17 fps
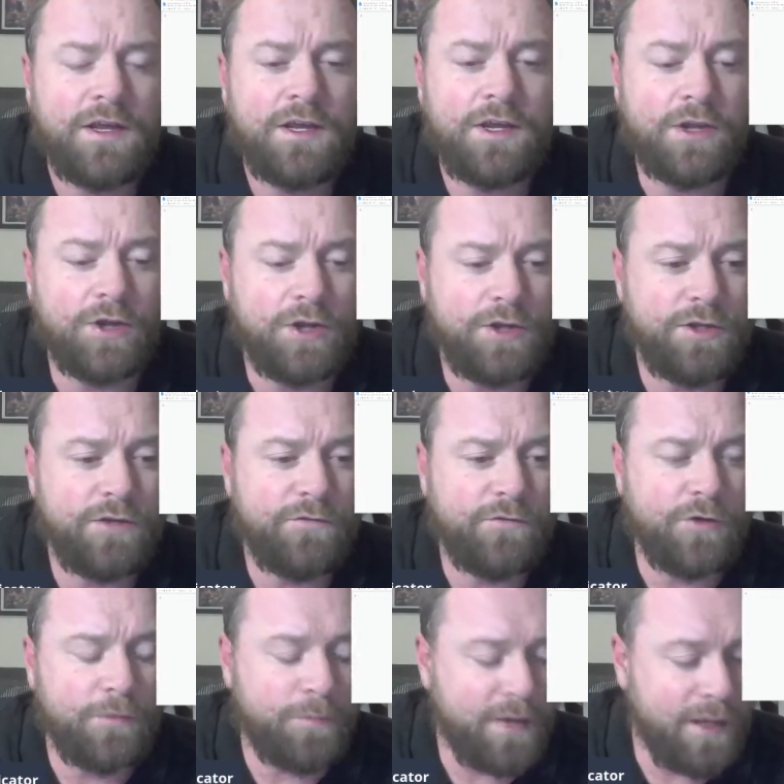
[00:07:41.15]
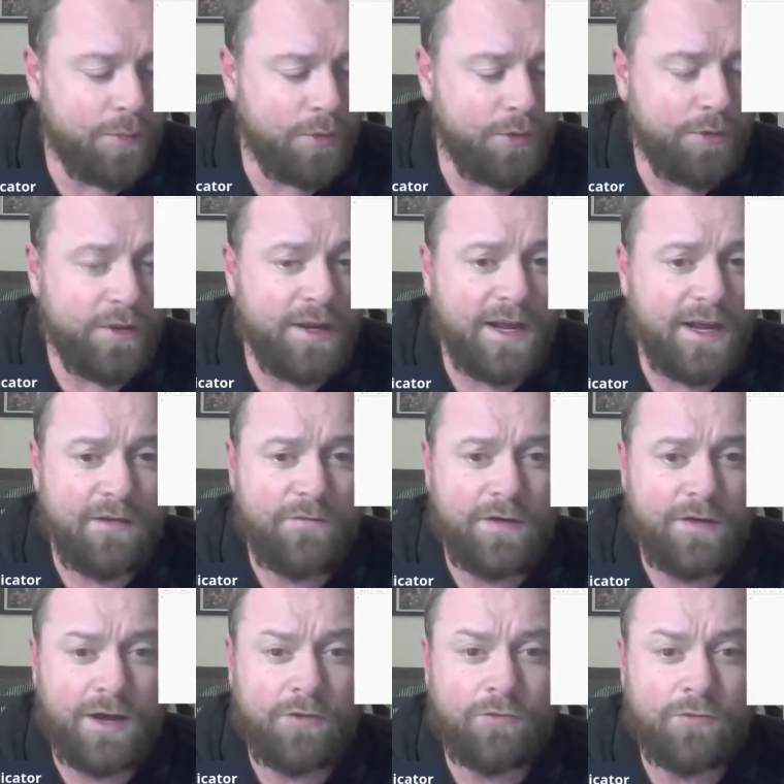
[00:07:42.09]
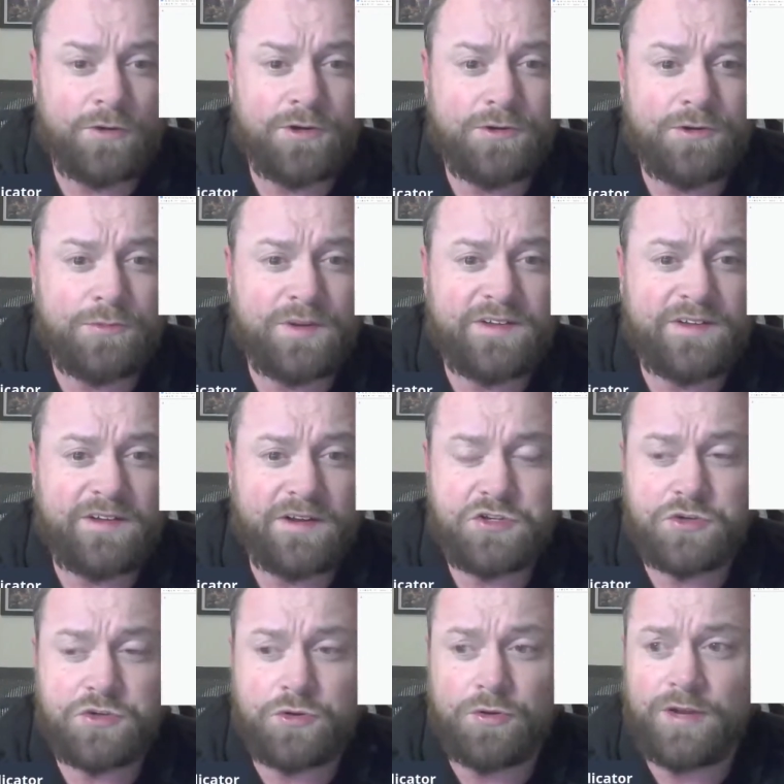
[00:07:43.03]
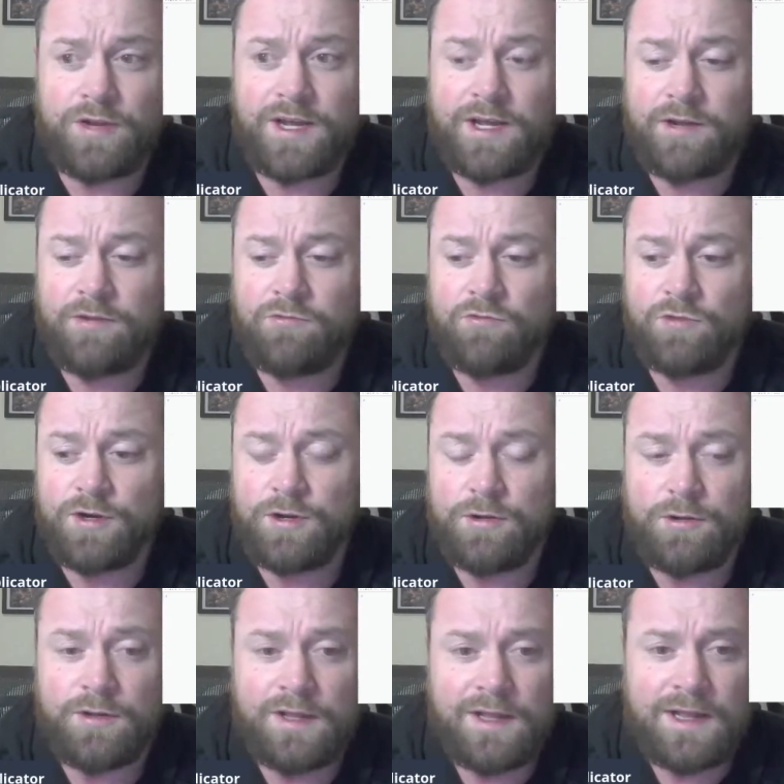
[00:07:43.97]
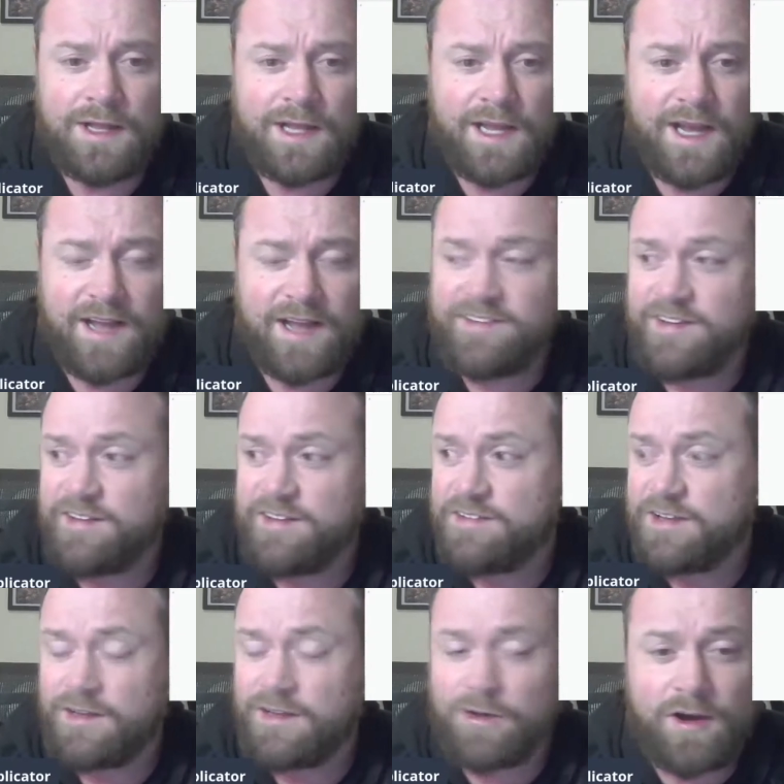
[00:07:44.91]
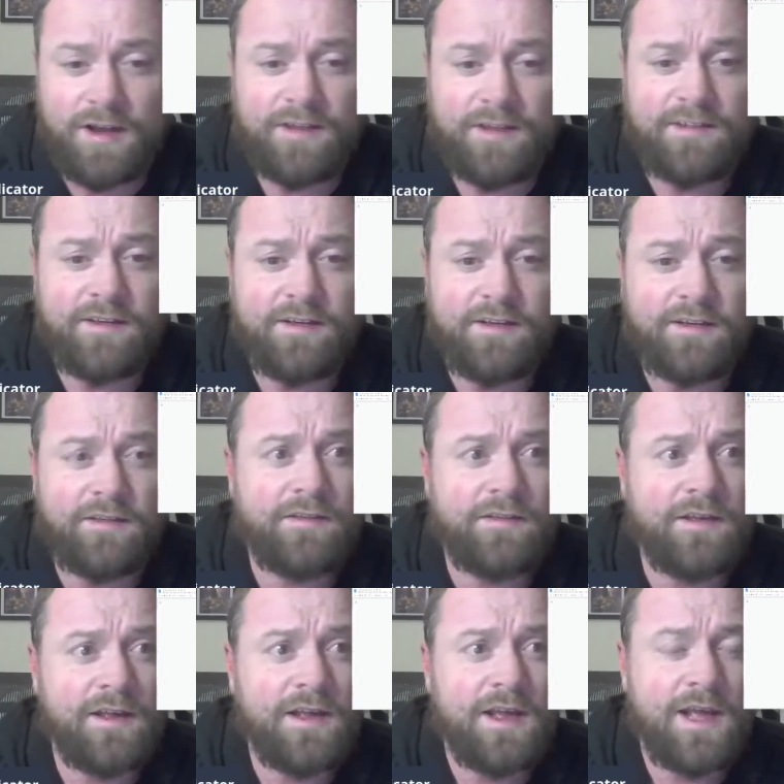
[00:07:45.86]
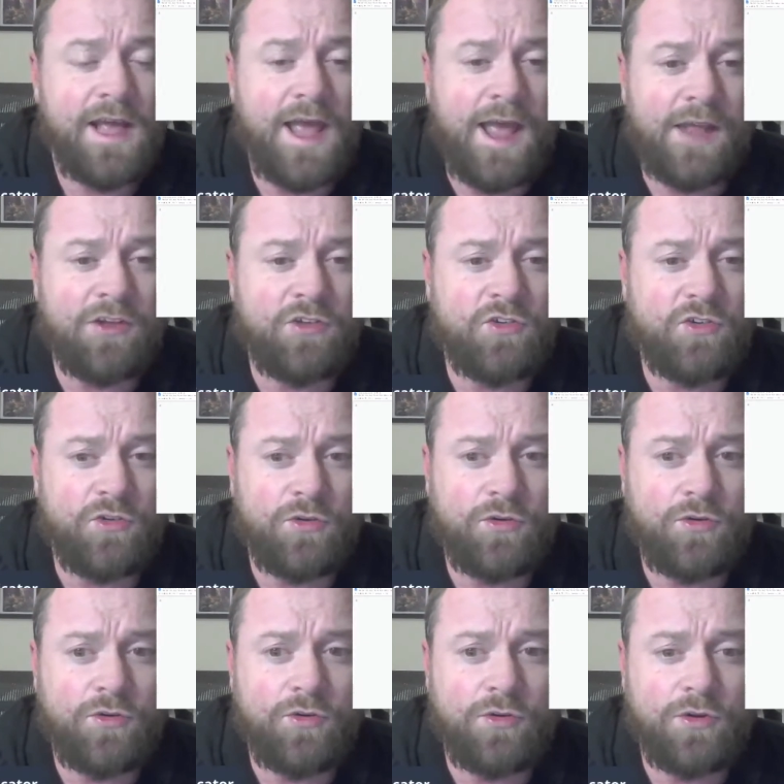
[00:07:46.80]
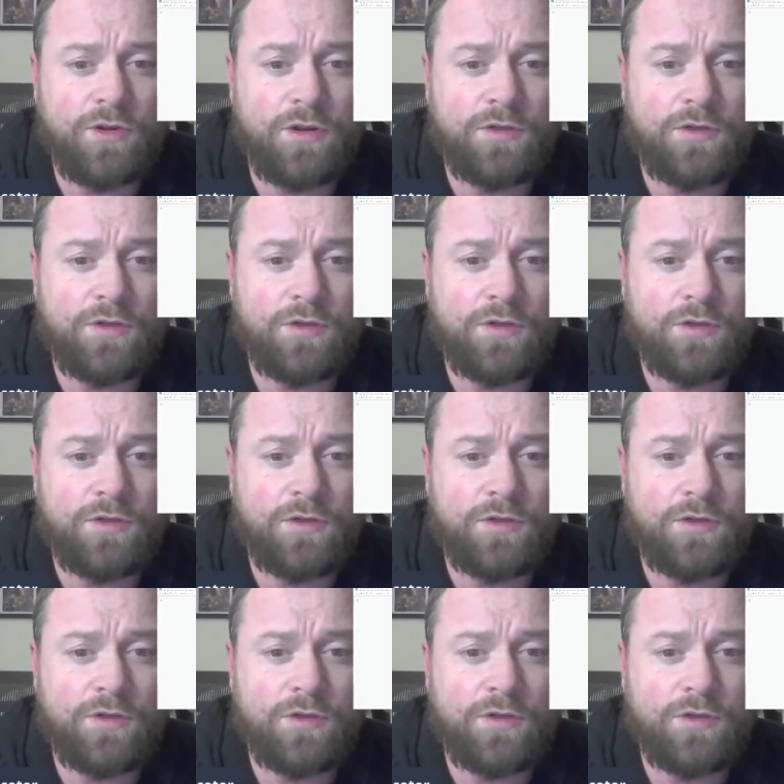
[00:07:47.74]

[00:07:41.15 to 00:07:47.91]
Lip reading: You've got people that have unreal potential and unreal artistic ideas, and to